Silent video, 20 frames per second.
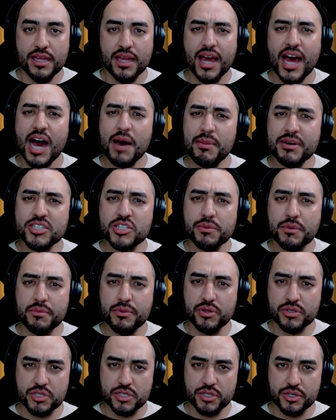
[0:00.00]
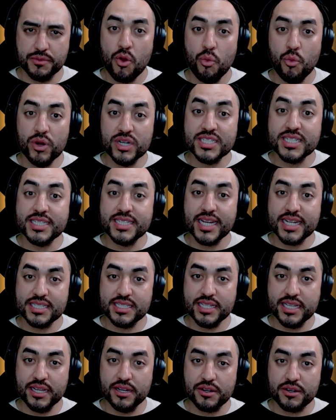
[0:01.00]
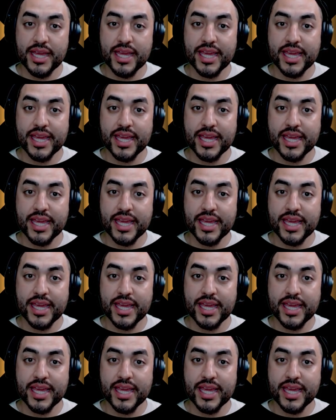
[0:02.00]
How about Super Bowl II? What's the test here?